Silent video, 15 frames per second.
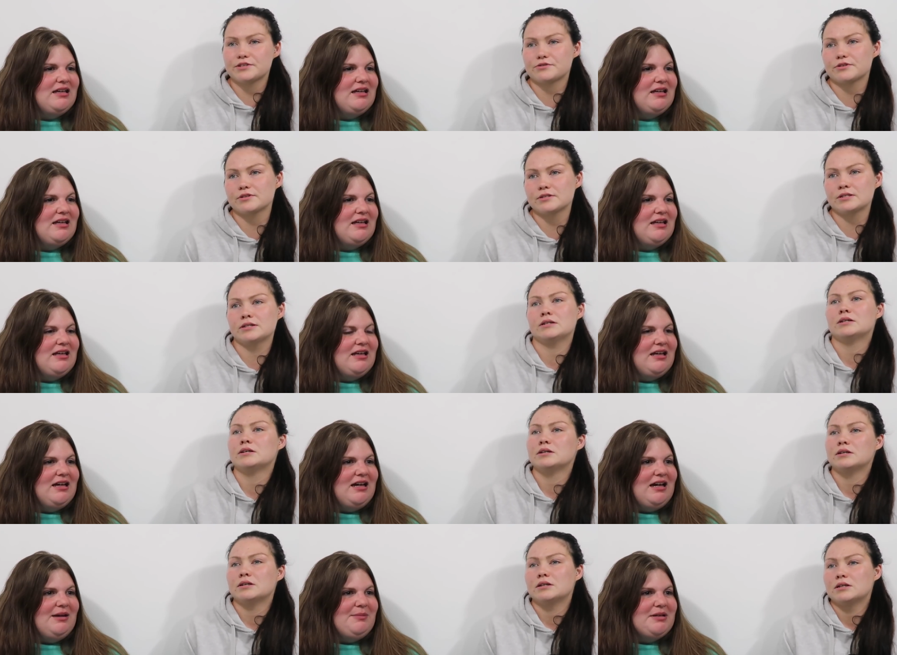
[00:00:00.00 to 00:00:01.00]
Speaker 1: restaurants.
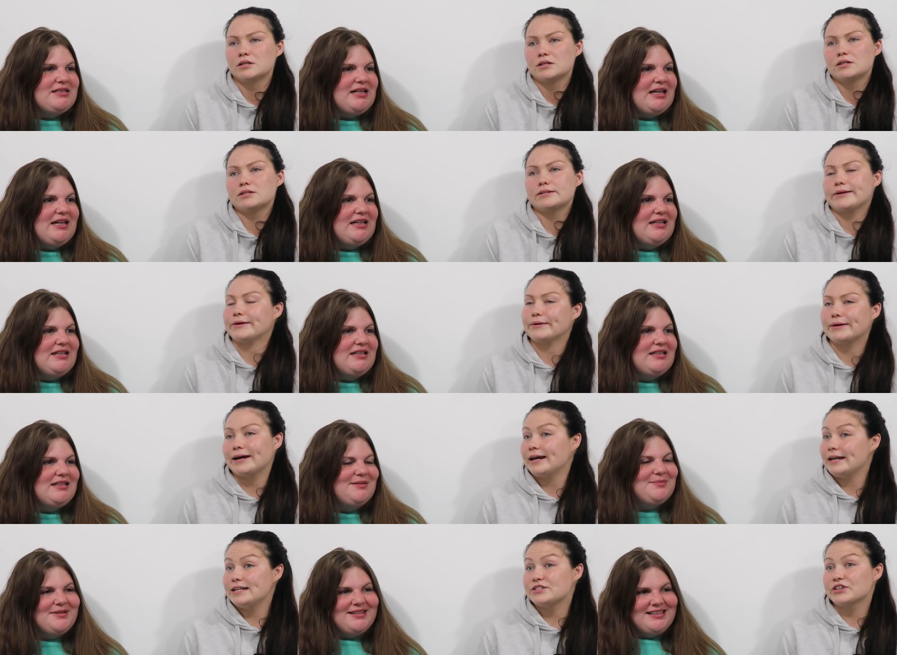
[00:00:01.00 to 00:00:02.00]
I'm excited. So
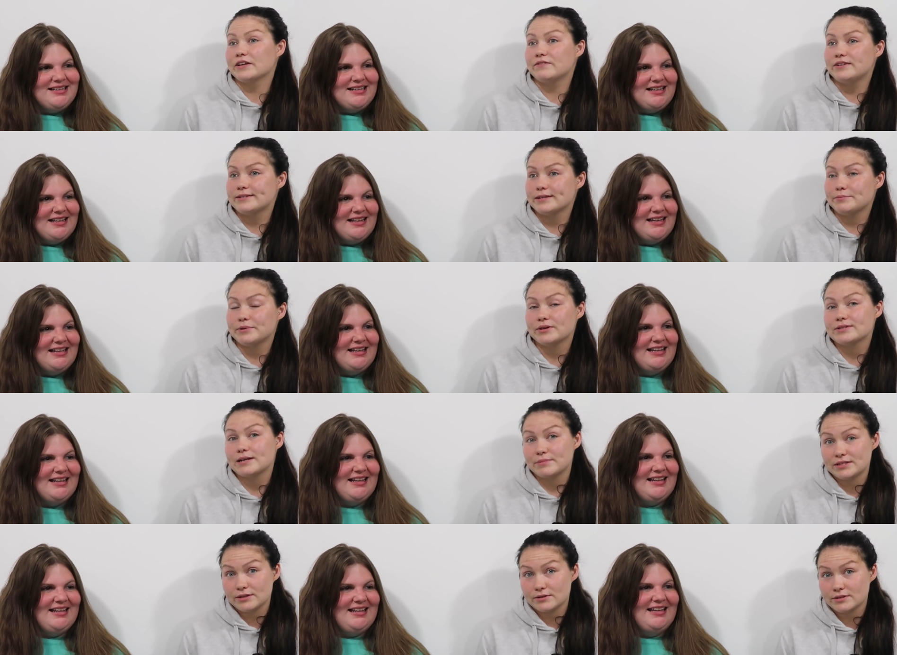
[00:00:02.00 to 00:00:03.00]
I need to come visit
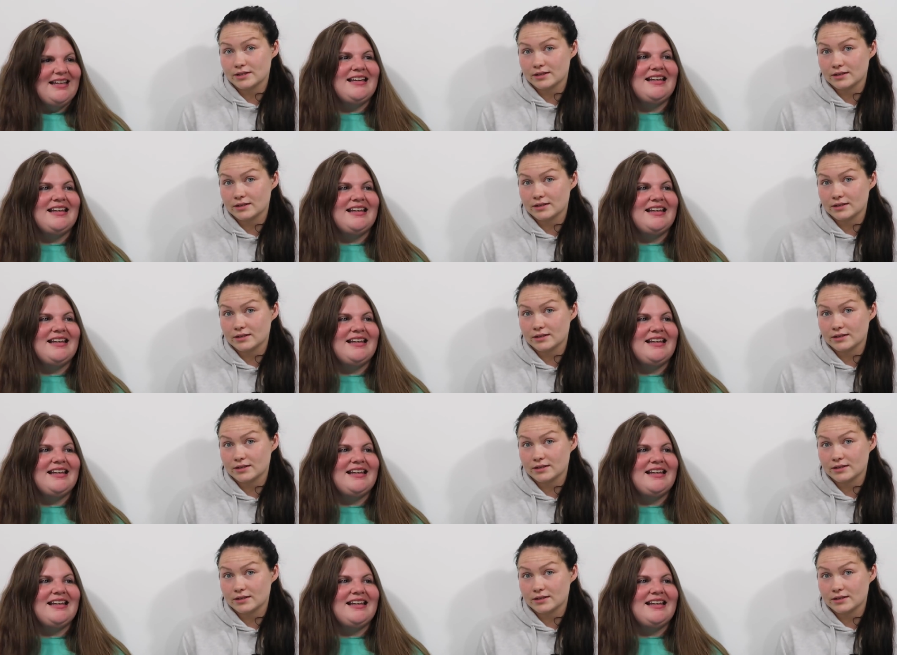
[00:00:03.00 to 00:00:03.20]
because I miss those